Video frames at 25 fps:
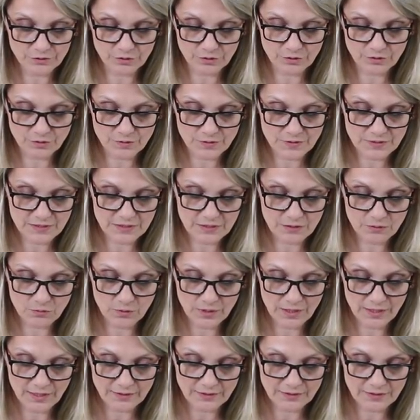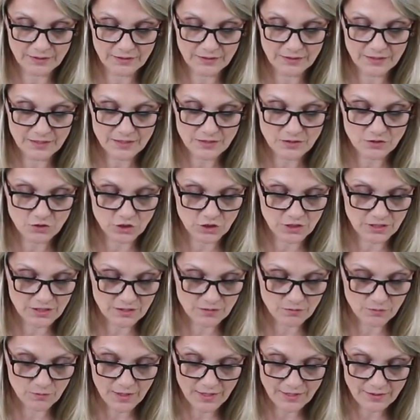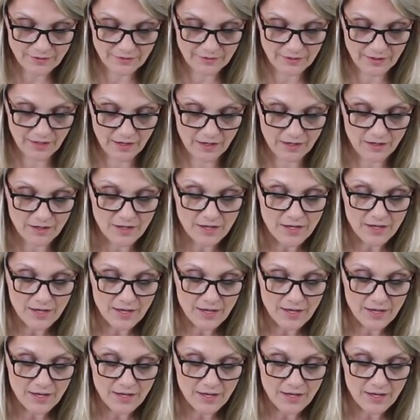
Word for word: Do you see where I did this? Just right there.